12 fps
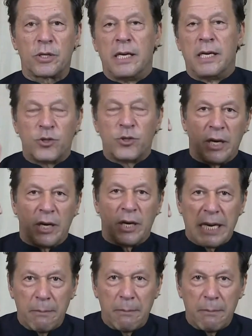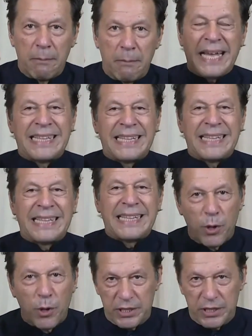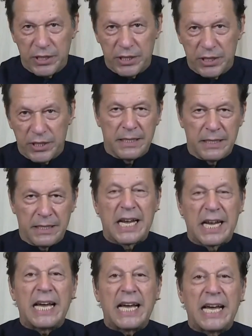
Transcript: So number two, and then both these guys